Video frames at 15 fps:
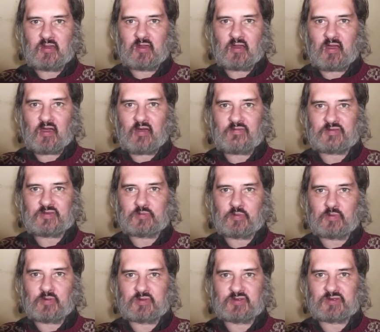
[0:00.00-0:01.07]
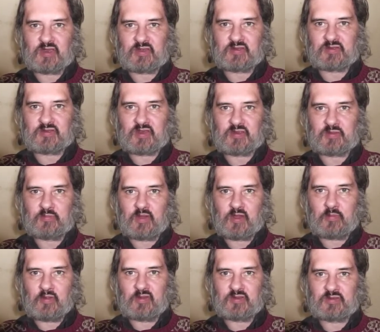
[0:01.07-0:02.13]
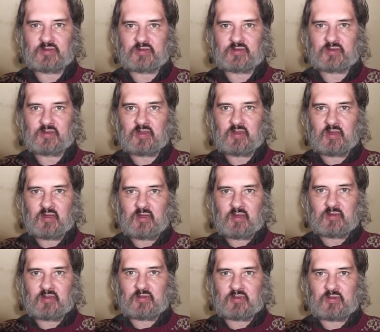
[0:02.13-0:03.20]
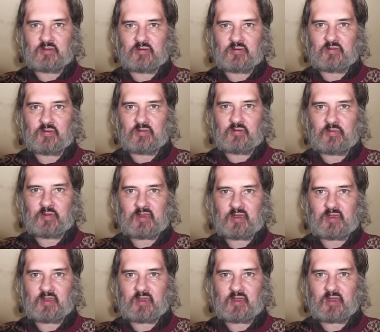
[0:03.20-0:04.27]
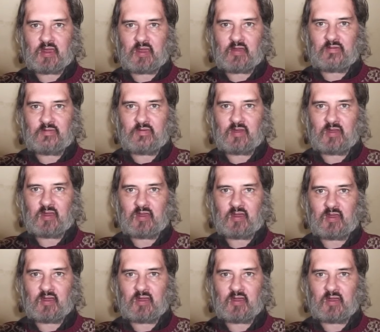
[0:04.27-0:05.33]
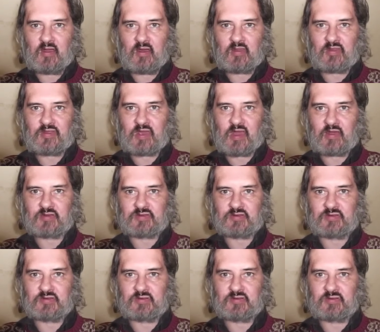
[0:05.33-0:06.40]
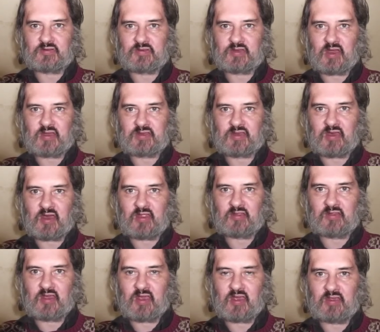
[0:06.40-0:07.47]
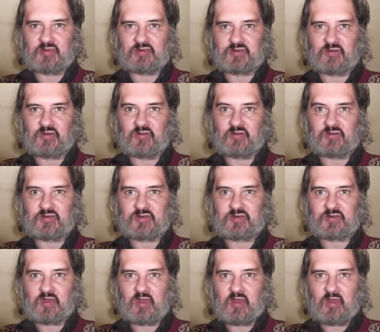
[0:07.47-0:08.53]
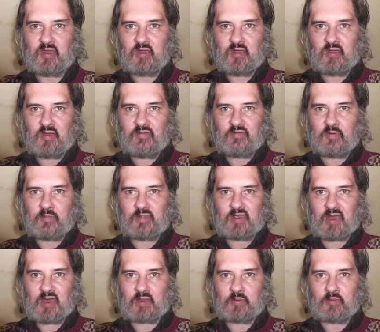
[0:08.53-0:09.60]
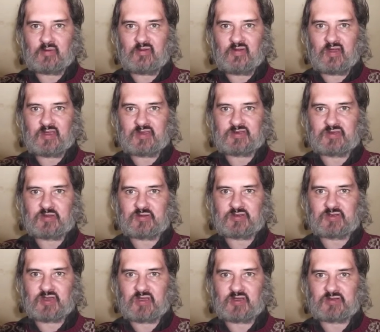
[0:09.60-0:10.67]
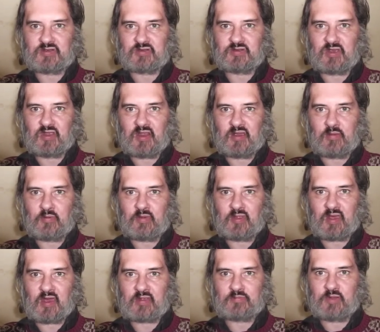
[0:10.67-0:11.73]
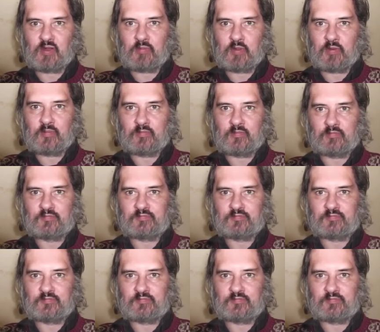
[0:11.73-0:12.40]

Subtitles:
afterwards, at a certain moment, we have 1,000 Titan angels from the Animal Rights Association dealing with that problem.